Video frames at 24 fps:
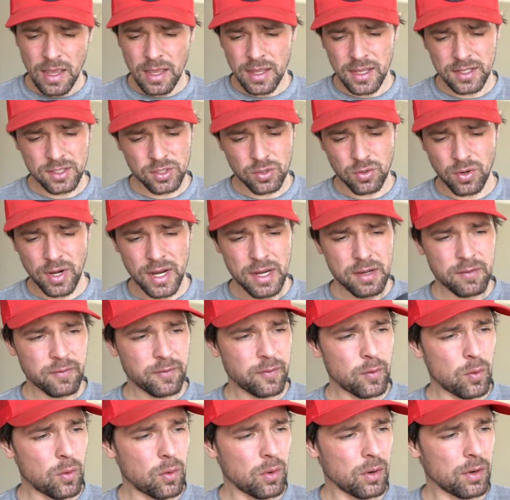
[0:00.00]
It's great
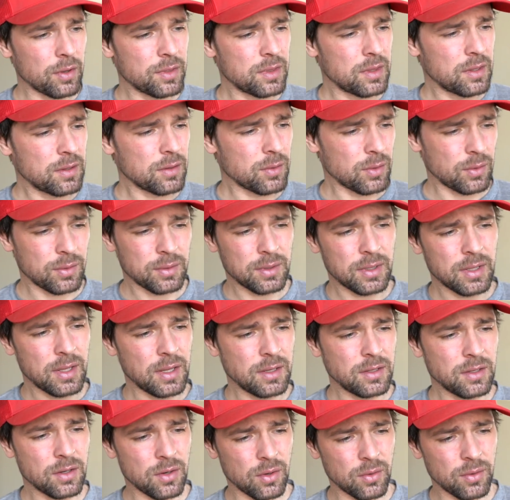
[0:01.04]
for,
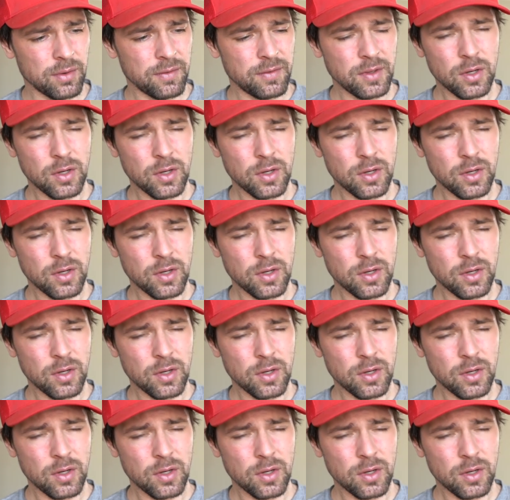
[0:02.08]
you know,